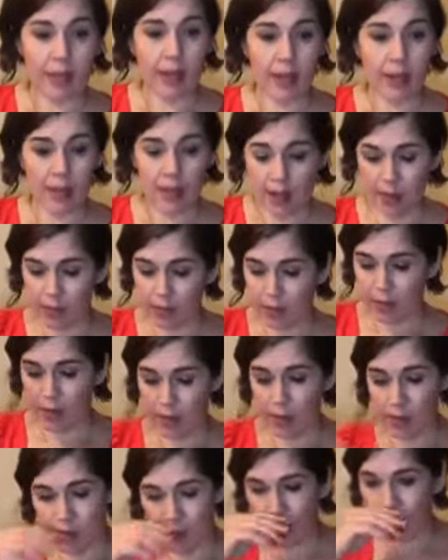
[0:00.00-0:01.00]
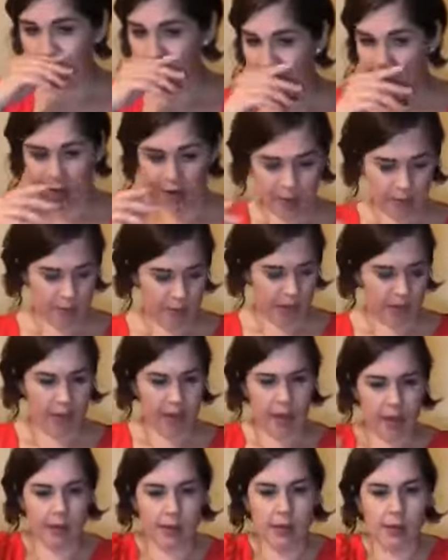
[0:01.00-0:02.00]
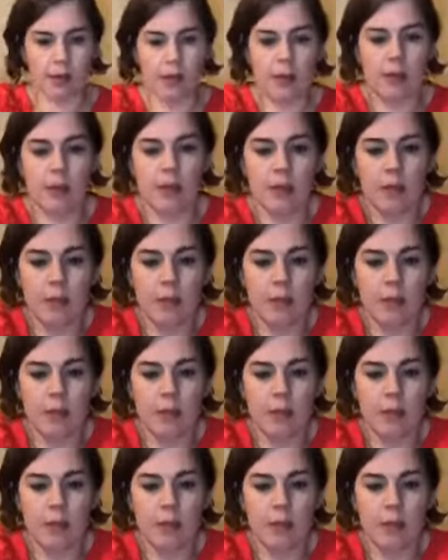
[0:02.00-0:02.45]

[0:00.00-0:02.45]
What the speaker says: think I'm good to take my next